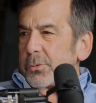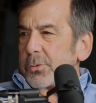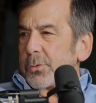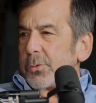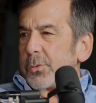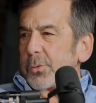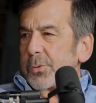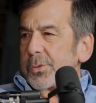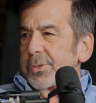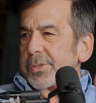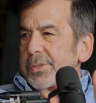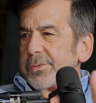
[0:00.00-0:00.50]

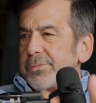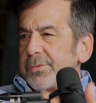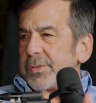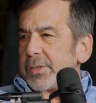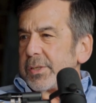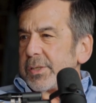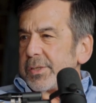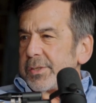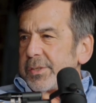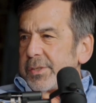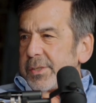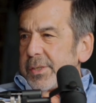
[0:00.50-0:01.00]
course of a
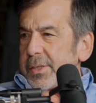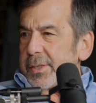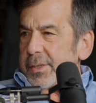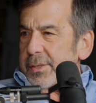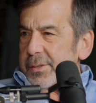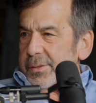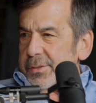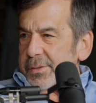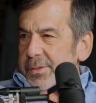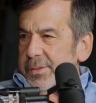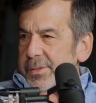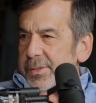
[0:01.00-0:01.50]

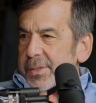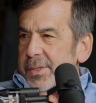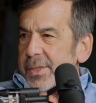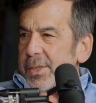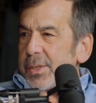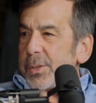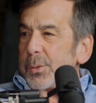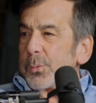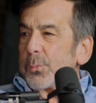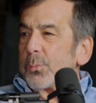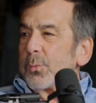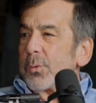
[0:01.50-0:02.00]
disease
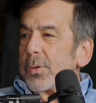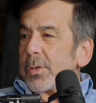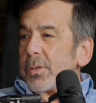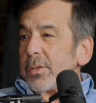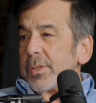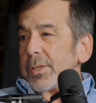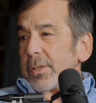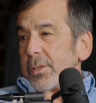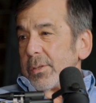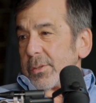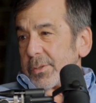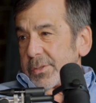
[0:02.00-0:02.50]

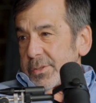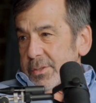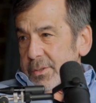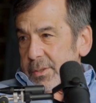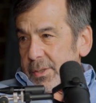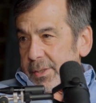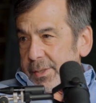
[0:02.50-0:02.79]
really looks